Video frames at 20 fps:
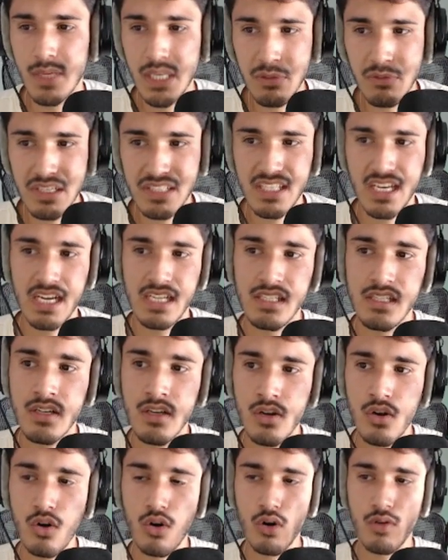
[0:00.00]
anyways, guys,
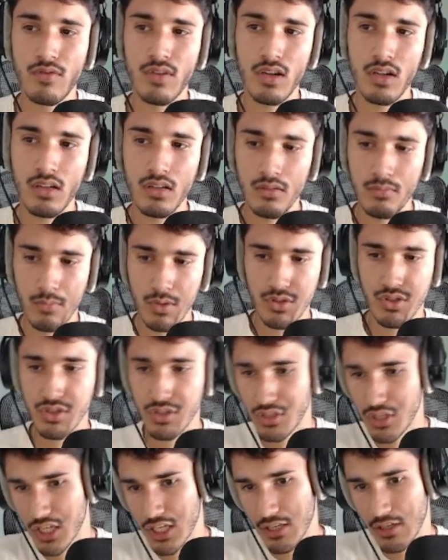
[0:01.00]
overall, monster's
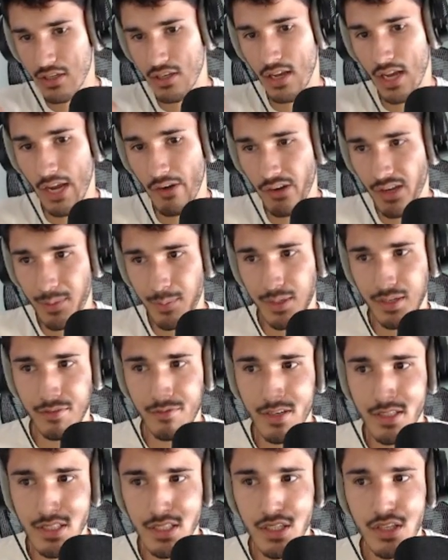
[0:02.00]
good. I recommend
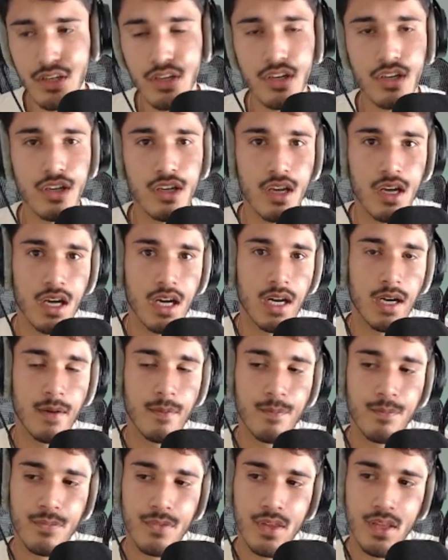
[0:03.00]
investigating her.
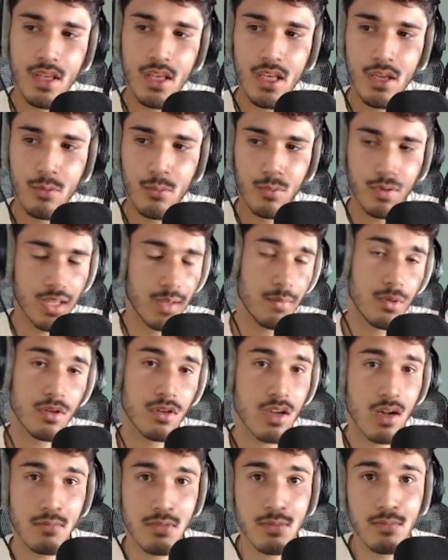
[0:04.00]
Um, but let me know in
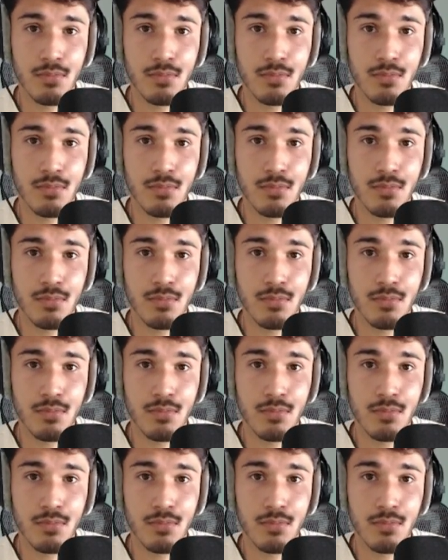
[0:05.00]
the comments down